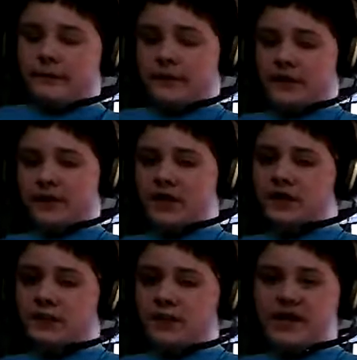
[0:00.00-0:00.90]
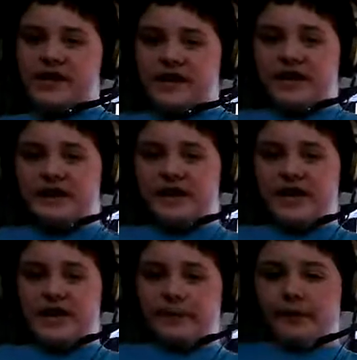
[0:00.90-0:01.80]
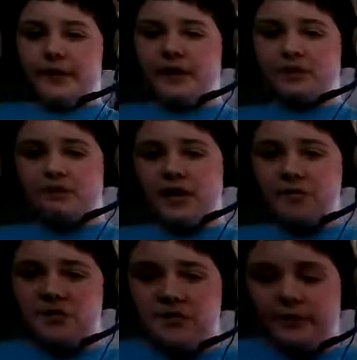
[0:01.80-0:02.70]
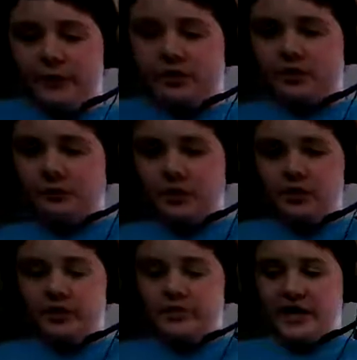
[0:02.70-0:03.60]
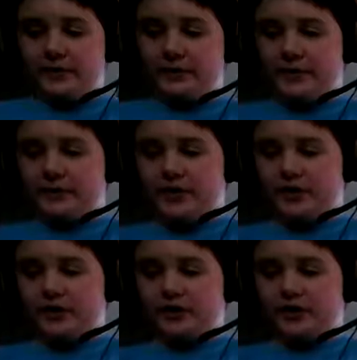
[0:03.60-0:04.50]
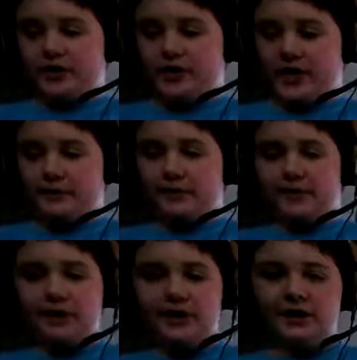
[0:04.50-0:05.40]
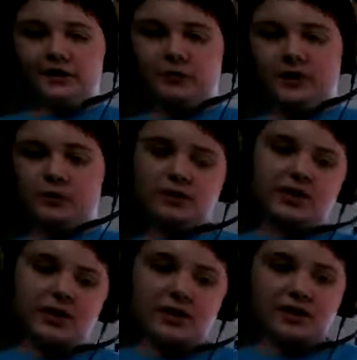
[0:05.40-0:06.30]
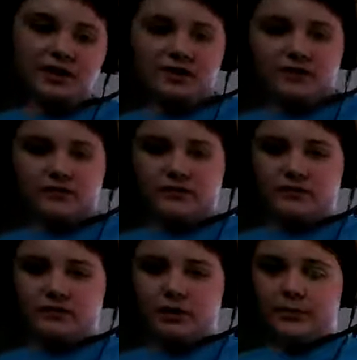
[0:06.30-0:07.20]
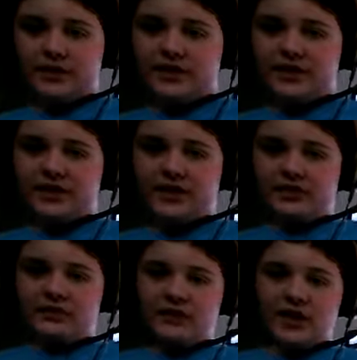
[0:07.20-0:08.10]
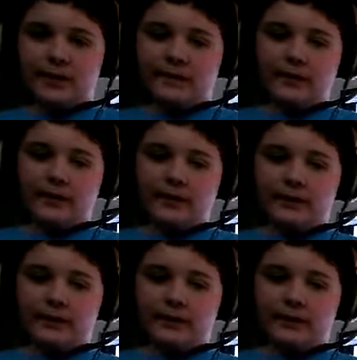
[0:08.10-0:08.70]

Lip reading: But it's a pretty easy game. It's baby's first Mario game, pretty much. I played this when I was like probably like 6 or 7 on the